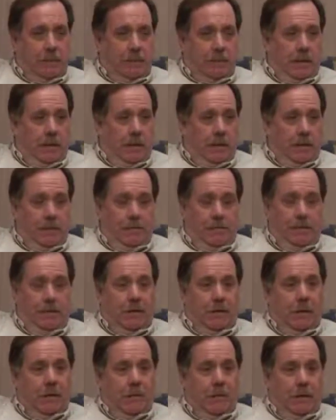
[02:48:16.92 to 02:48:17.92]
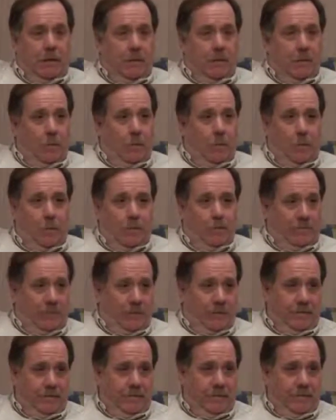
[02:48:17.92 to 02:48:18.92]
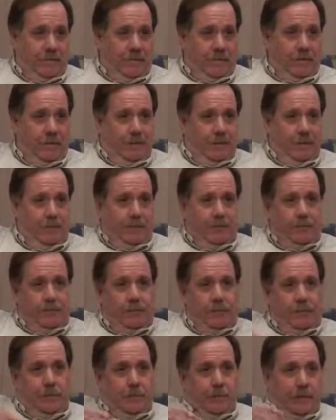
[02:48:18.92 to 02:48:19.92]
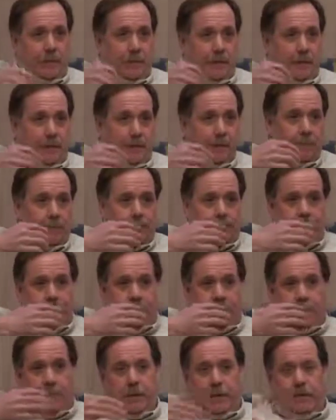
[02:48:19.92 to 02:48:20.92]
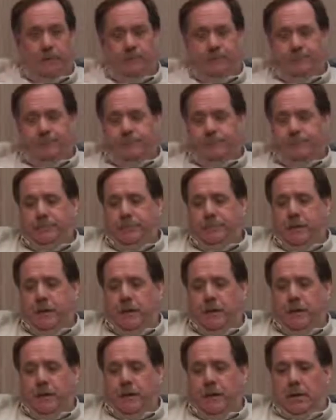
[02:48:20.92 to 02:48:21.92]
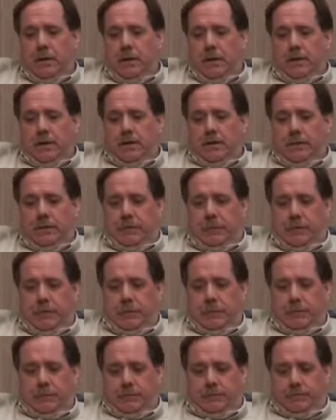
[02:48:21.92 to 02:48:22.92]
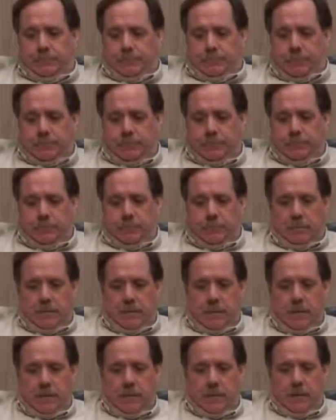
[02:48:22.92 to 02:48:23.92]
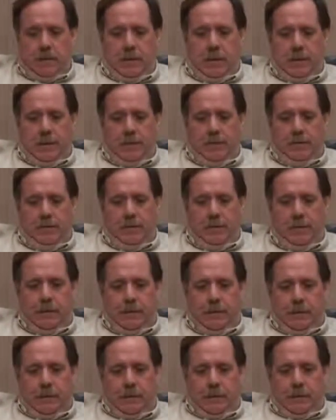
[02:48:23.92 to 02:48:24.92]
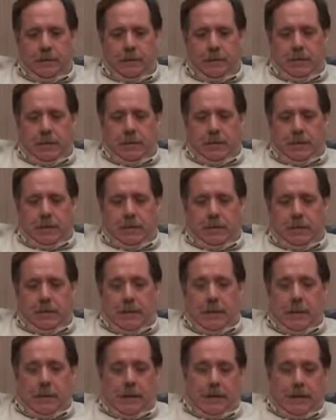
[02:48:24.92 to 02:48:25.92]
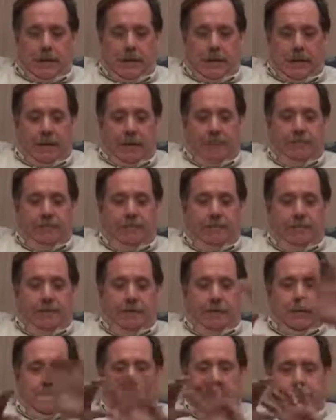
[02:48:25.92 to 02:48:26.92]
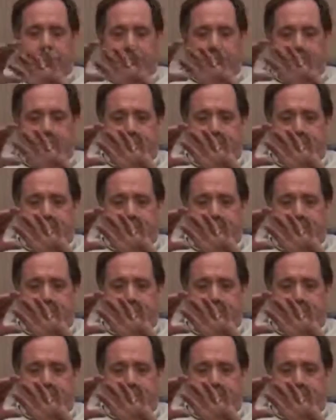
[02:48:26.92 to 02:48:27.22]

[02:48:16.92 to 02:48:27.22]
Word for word: they work for a company that won't invest in training, but they need it. So um, now we have um,